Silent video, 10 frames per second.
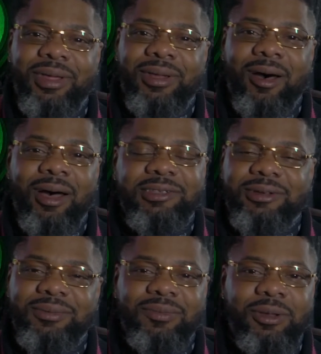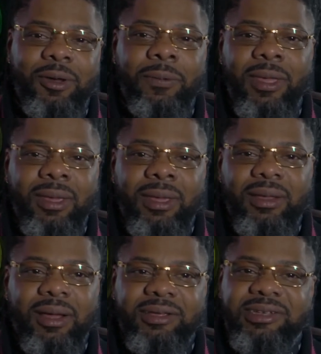And also, you know,
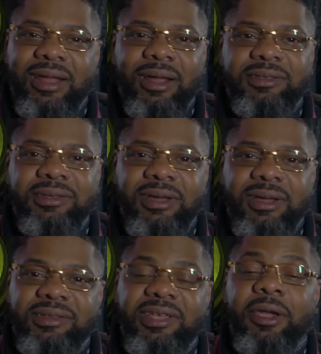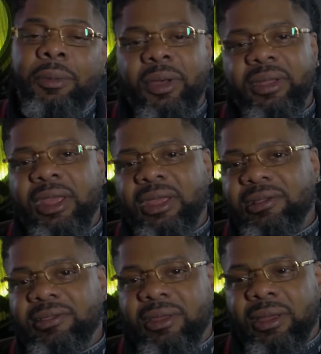uh, shout out to uh, Terry Monday.
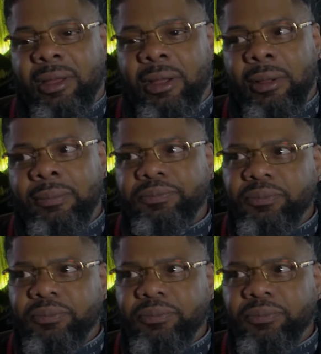He's the um,